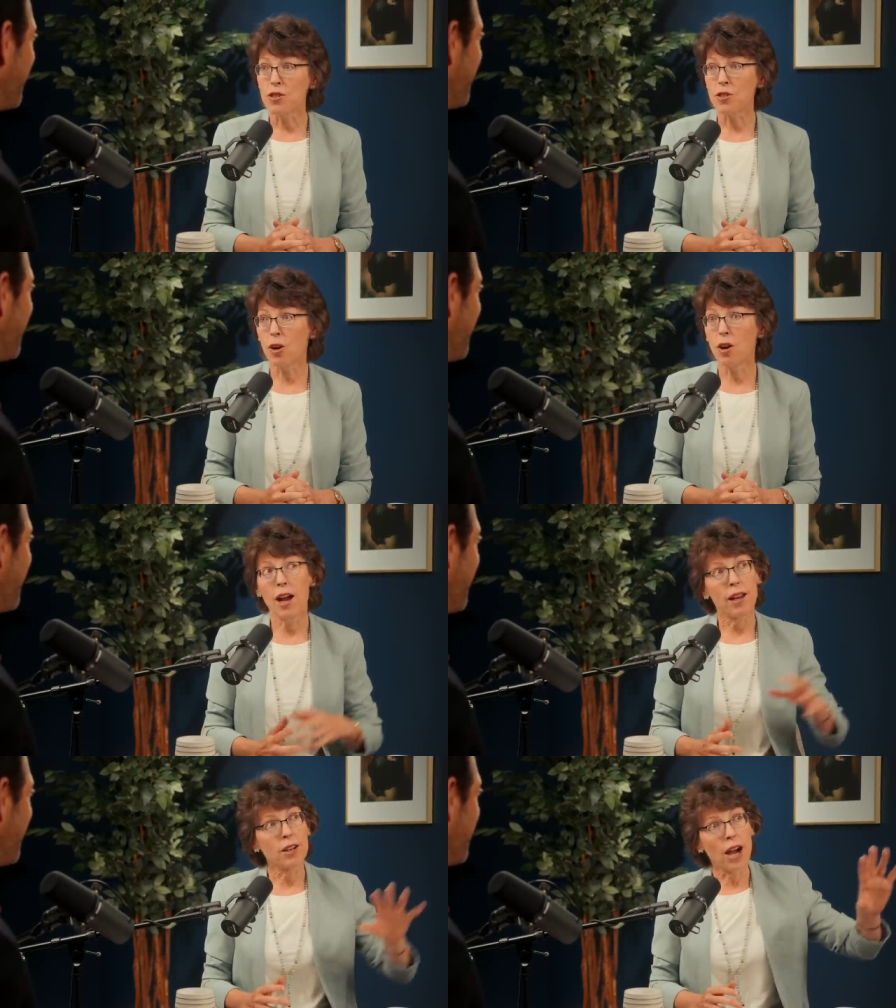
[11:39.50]
So,
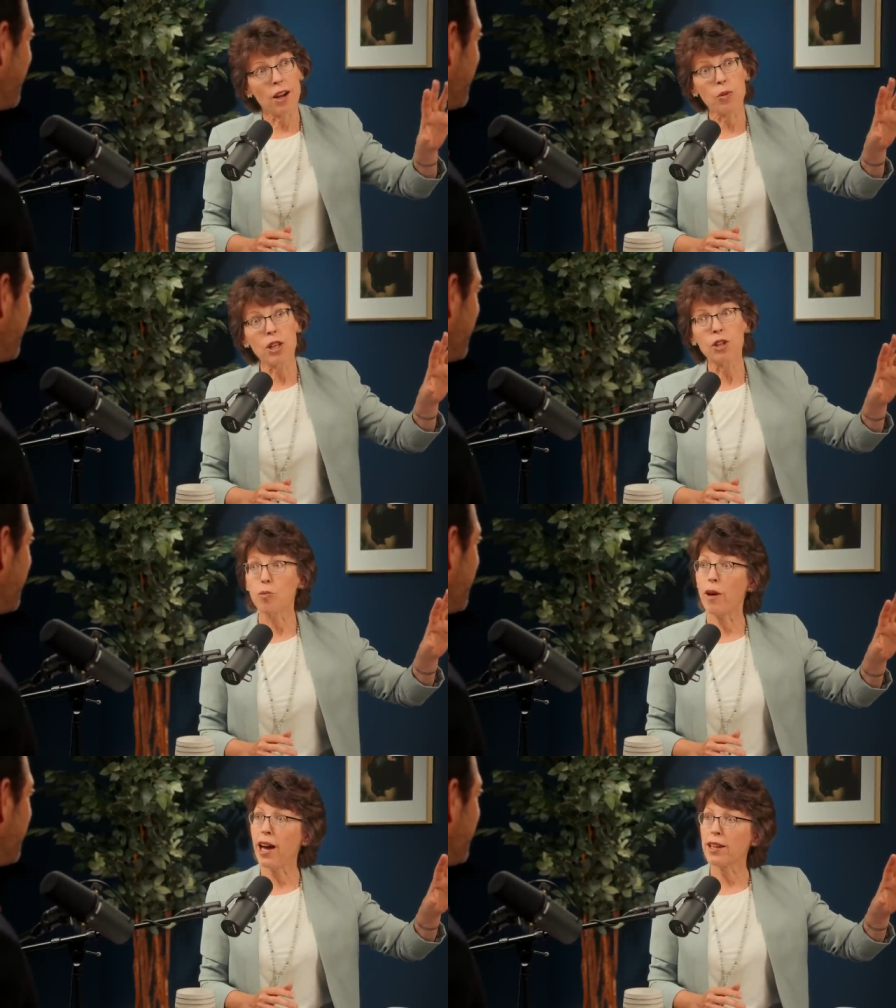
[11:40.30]
you know, how can we look
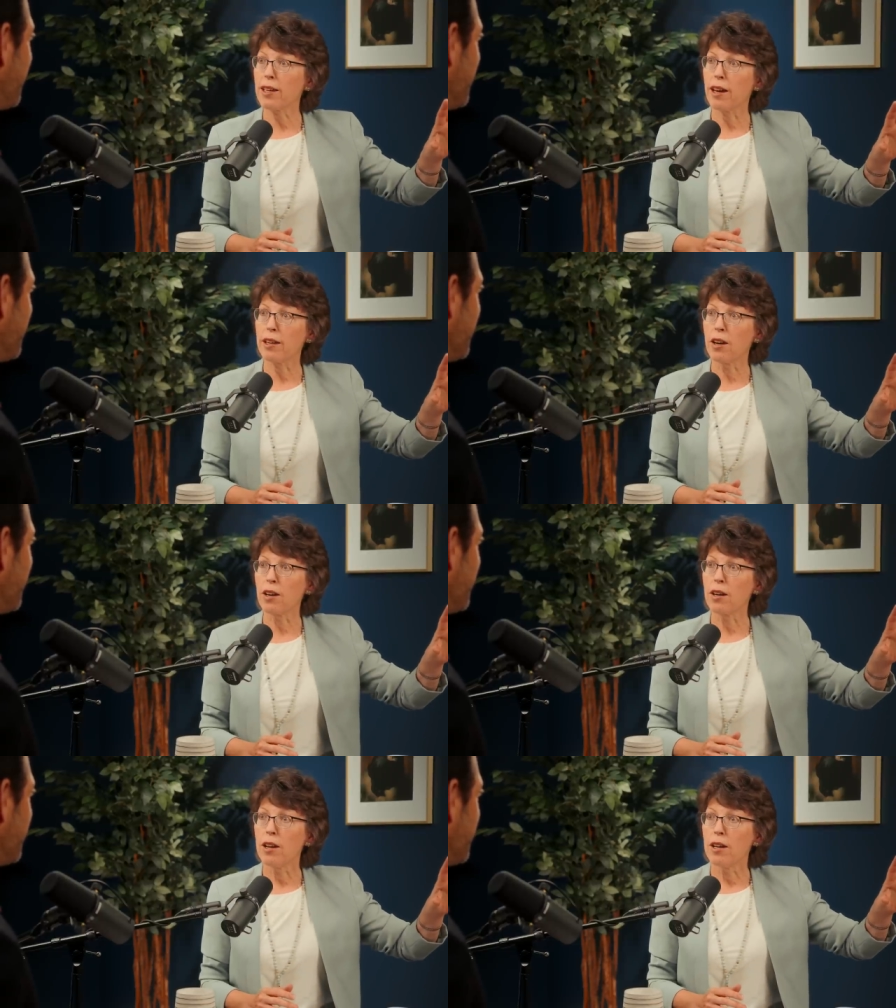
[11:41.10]
back at our